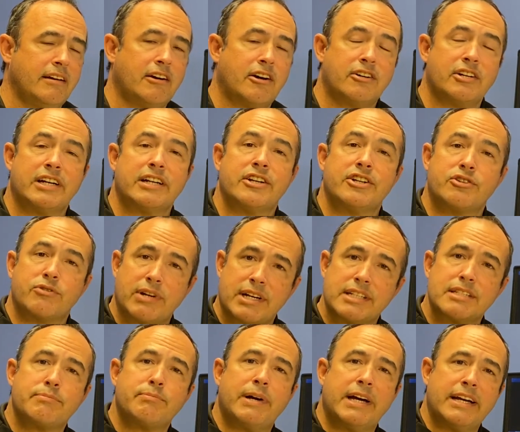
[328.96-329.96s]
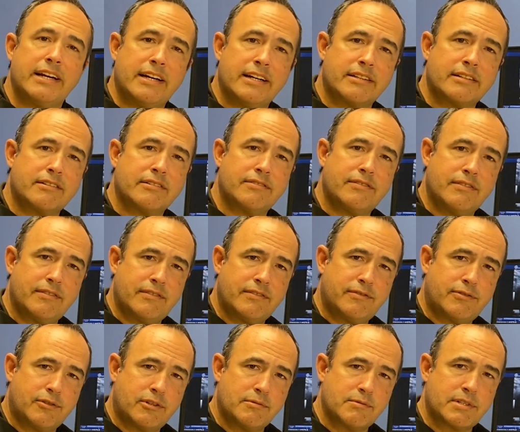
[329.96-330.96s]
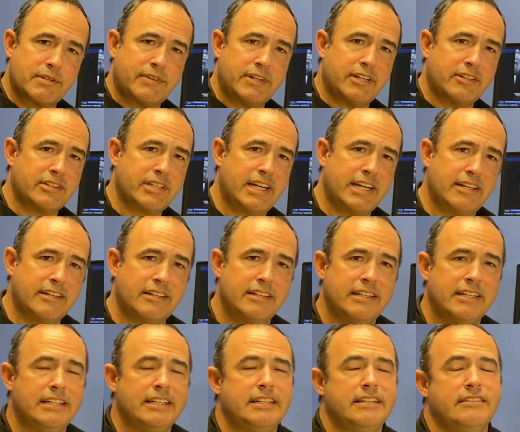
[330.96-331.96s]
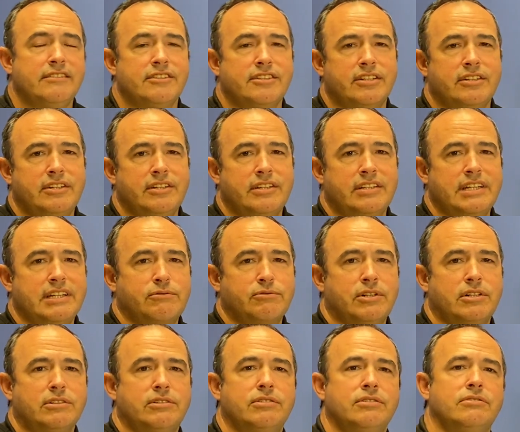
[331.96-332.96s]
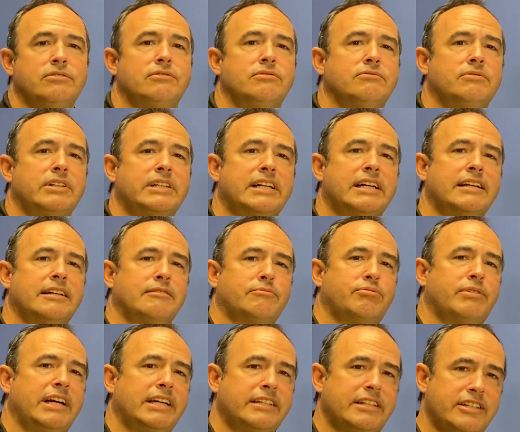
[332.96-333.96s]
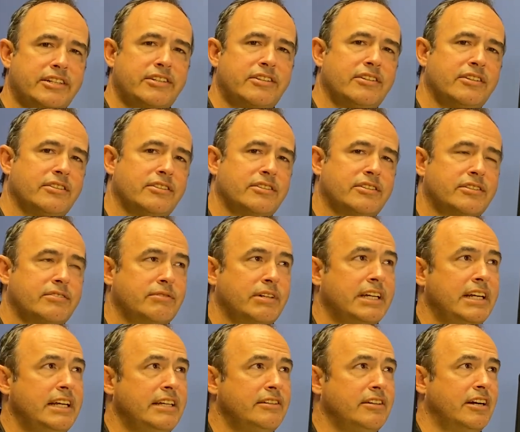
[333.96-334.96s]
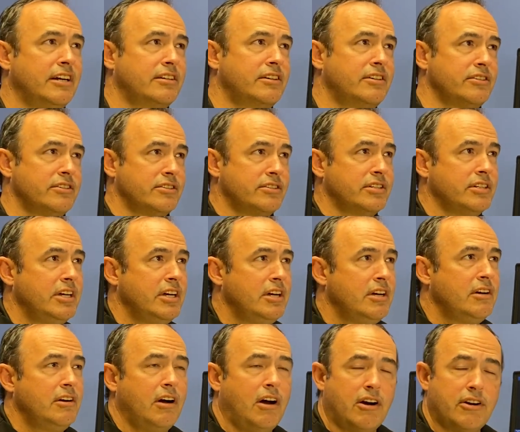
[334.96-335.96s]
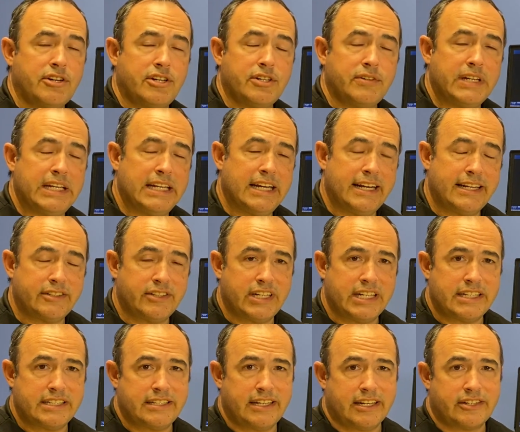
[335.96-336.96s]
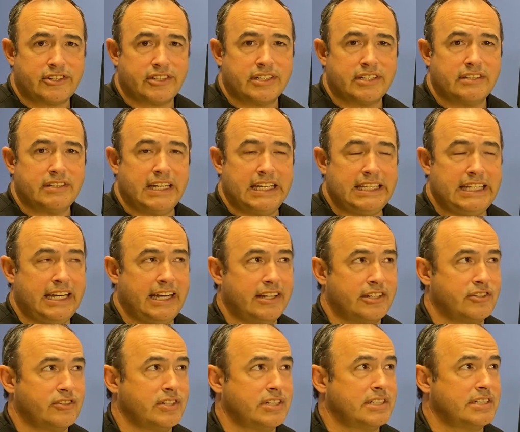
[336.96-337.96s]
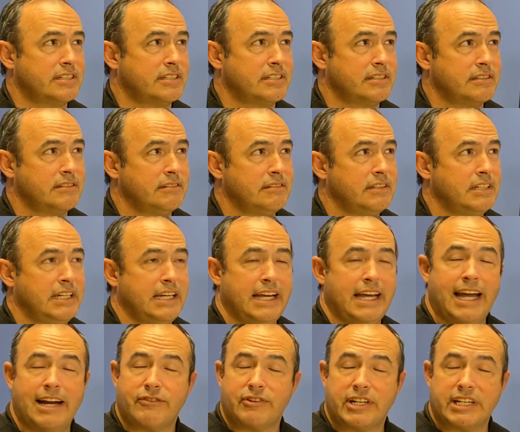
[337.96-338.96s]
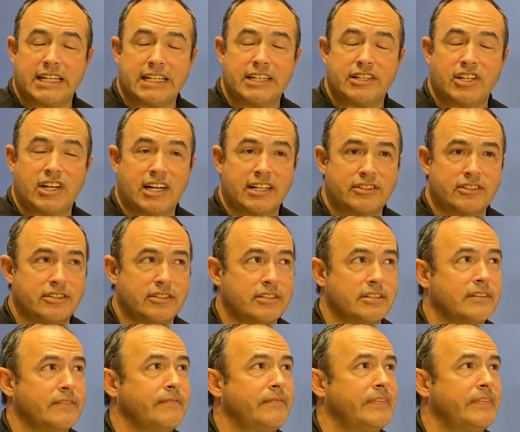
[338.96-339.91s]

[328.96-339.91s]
are not addressed by other forms of healthcare. So you think, well, what kind of practitioners, what kind of doctors are doing hydrodissection? And the answer is every kind of doctor